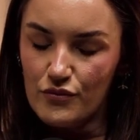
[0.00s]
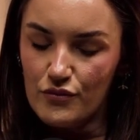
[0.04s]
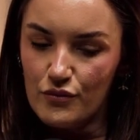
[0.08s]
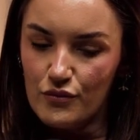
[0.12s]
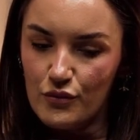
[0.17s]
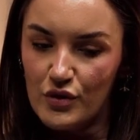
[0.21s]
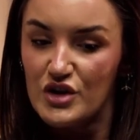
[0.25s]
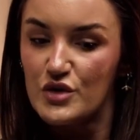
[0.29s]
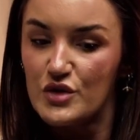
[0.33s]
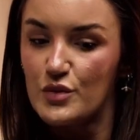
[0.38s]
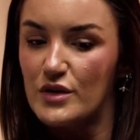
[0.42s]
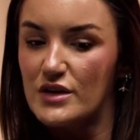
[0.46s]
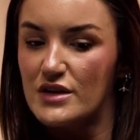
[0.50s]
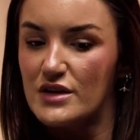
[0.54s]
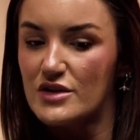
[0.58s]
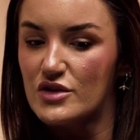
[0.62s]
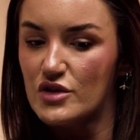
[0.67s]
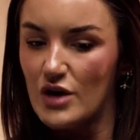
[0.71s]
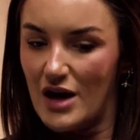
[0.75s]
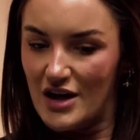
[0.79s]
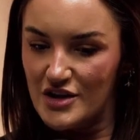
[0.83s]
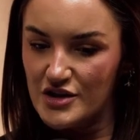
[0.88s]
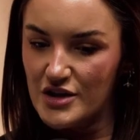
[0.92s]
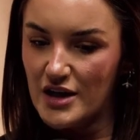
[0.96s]
which was
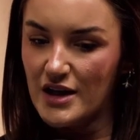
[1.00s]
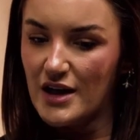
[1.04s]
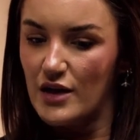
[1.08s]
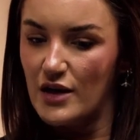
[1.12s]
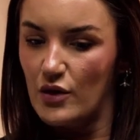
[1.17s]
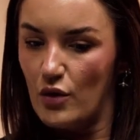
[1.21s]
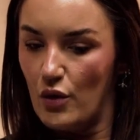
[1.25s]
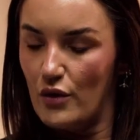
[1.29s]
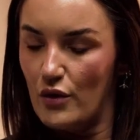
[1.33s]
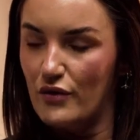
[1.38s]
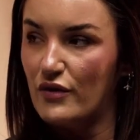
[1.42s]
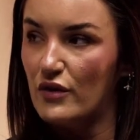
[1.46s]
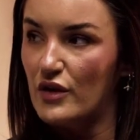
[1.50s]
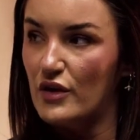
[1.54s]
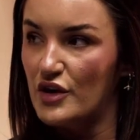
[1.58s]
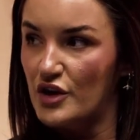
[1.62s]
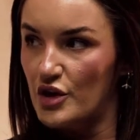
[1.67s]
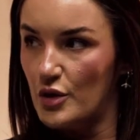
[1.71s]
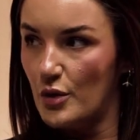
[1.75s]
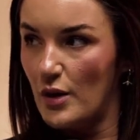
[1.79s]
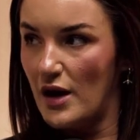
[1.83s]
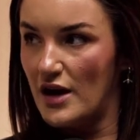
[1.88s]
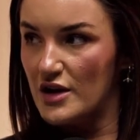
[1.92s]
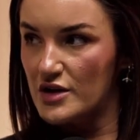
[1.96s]
tragic and awful, and
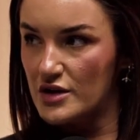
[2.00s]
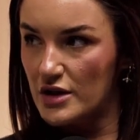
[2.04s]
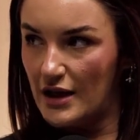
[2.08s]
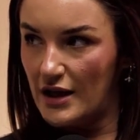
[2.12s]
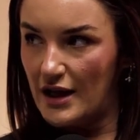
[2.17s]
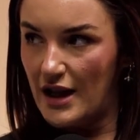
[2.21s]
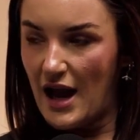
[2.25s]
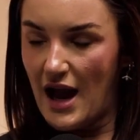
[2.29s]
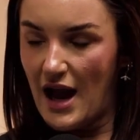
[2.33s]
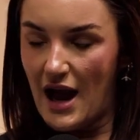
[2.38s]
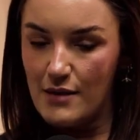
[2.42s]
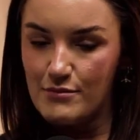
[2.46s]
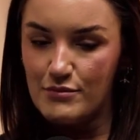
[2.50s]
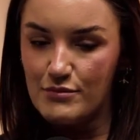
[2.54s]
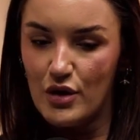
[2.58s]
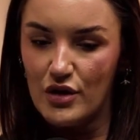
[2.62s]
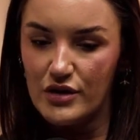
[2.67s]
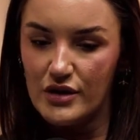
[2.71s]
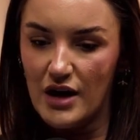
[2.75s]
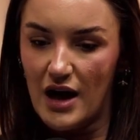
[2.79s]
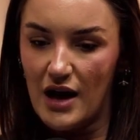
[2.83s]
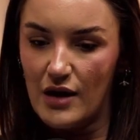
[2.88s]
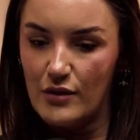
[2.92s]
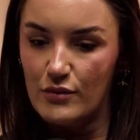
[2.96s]
you were actually at
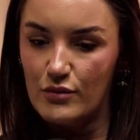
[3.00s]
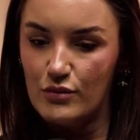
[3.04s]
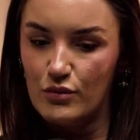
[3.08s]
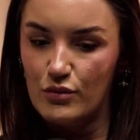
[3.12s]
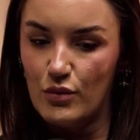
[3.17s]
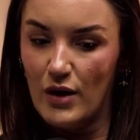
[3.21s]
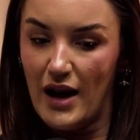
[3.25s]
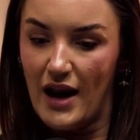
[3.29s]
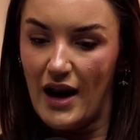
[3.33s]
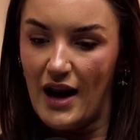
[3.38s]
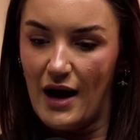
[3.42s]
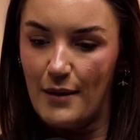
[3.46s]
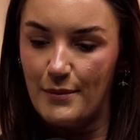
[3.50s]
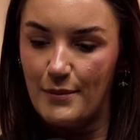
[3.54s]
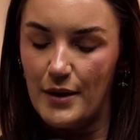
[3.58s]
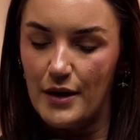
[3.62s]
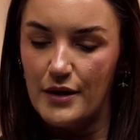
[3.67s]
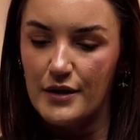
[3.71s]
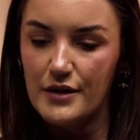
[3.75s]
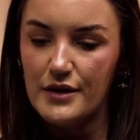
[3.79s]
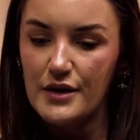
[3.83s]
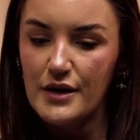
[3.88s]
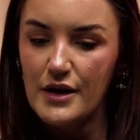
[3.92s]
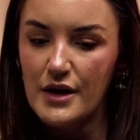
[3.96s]
Bondi when it
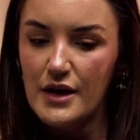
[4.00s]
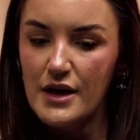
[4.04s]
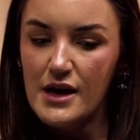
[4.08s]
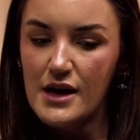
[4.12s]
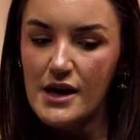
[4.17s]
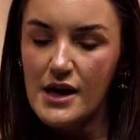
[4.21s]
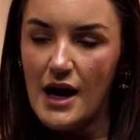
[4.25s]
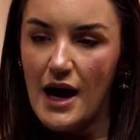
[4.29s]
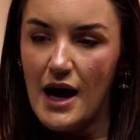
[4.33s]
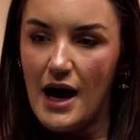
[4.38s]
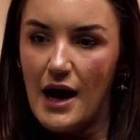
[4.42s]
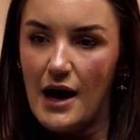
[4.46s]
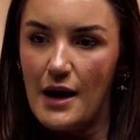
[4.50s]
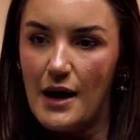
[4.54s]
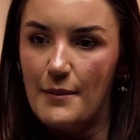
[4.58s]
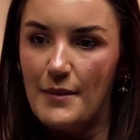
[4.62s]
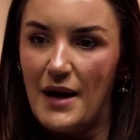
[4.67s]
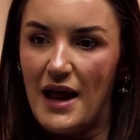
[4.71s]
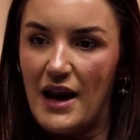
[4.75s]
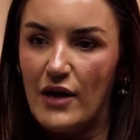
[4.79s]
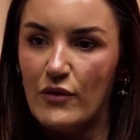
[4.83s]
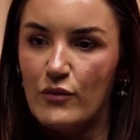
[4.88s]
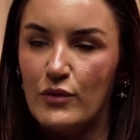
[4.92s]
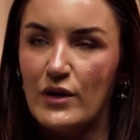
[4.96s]
happened.
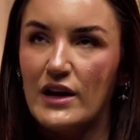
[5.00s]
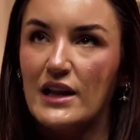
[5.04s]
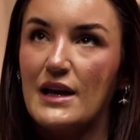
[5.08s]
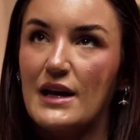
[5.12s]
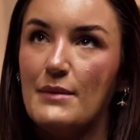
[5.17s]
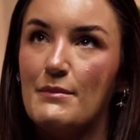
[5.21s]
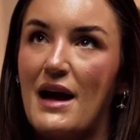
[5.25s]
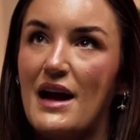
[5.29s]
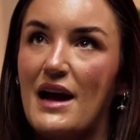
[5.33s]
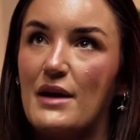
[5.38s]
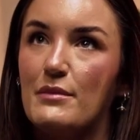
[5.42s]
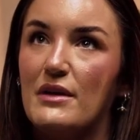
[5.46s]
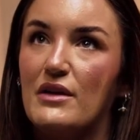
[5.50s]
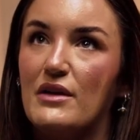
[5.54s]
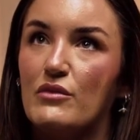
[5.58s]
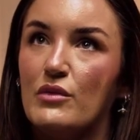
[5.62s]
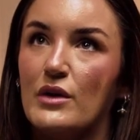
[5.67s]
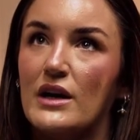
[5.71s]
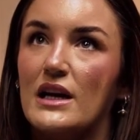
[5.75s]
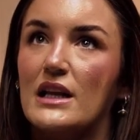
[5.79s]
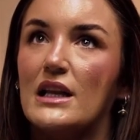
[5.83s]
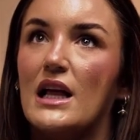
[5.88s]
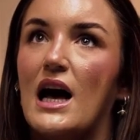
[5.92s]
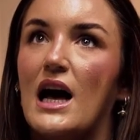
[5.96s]
And it really made me
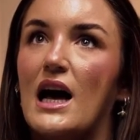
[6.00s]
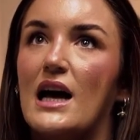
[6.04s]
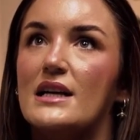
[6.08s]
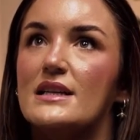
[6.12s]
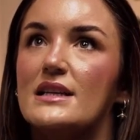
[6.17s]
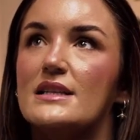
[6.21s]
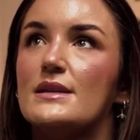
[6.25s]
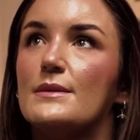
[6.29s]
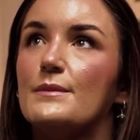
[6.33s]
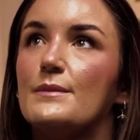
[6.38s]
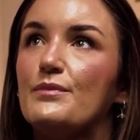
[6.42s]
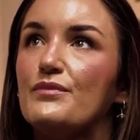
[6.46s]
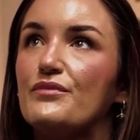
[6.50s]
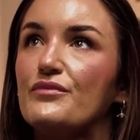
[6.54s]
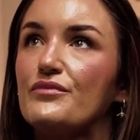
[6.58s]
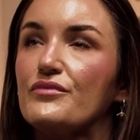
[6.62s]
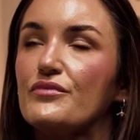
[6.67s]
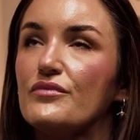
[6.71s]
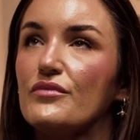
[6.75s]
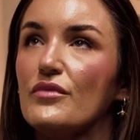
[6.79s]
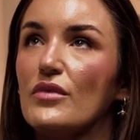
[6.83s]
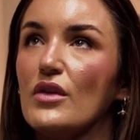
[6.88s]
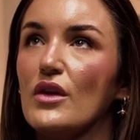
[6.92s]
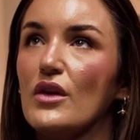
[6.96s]
realise
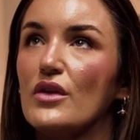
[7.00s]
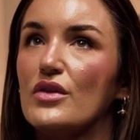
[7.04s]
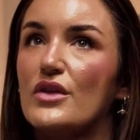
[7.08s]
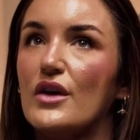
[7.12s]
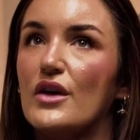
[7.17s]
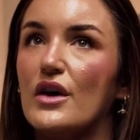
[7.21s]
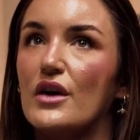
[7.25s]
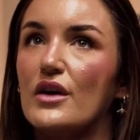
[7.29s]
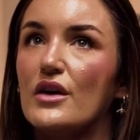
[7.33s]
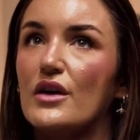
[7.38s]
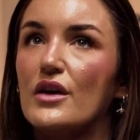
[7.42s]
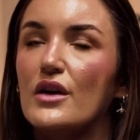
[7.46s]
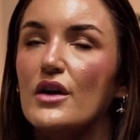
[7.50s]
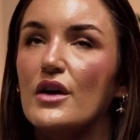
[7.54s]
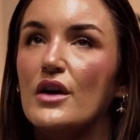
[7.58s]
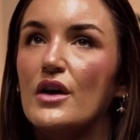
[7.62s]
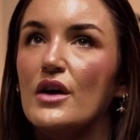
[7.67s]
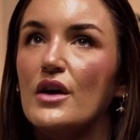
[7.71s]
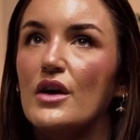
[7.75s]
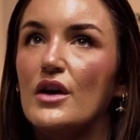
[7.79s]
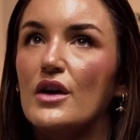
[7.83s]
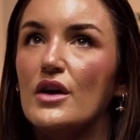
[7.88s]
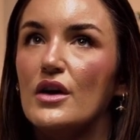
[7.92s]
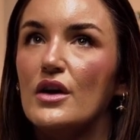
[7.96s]
that,
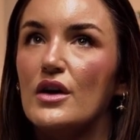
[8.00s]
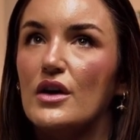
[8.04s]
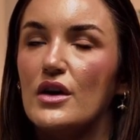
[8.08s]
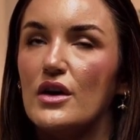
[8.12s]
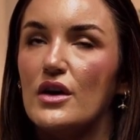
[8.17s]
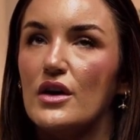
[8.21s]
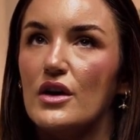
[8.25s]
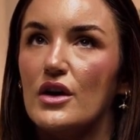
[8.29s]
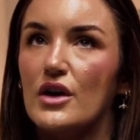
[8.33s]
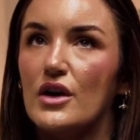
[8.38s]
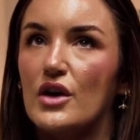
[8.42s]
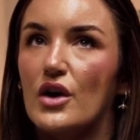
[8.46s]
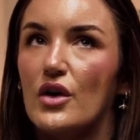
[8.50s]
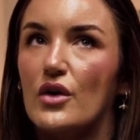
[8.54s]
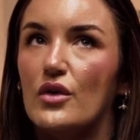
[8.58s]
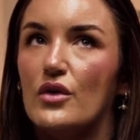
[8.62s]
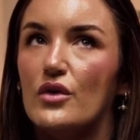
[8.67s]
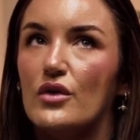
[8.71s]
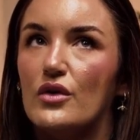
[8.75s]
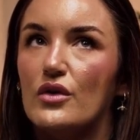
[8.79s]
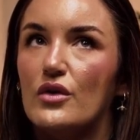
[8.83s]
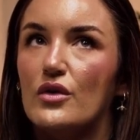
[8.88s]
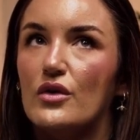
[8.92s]
you know,